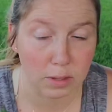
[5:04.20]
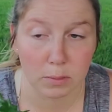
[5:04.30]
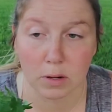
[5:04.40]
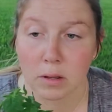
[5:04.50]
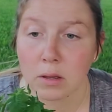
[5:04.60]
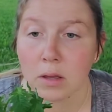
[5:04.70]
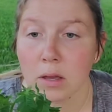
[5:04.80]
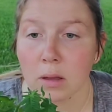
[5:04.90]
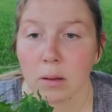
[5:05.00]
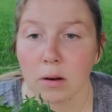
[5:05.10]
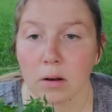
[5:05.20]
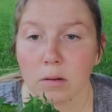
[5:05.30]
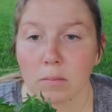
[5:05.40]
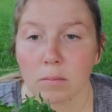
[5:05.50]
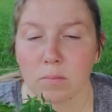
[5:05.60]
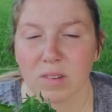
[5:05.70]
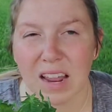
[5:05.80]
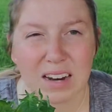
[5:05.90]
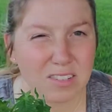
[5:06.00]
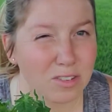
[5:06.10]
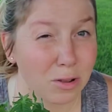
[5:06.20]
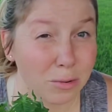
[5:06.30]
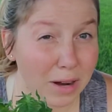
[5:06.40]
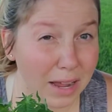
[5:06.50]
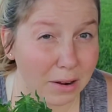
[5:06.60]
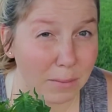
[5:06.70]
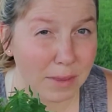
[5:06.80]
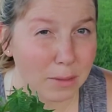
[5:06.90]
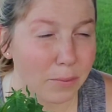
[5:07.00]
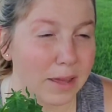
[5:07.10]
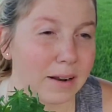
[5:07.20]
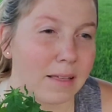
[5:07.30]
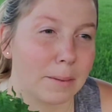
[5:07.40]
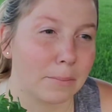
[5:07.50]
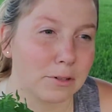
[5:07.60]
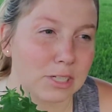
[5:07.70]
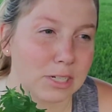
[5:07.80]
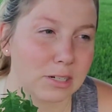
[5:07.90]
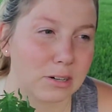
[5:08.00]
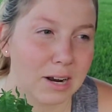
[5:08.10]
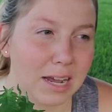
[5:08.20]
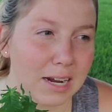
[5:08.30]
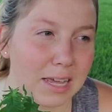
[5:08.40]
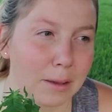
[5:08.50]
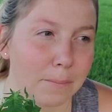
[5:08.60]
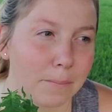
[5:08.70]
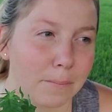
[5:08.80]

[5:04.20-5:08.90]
and they would kind of slow down and make the plant a lot bushier. You're not going to get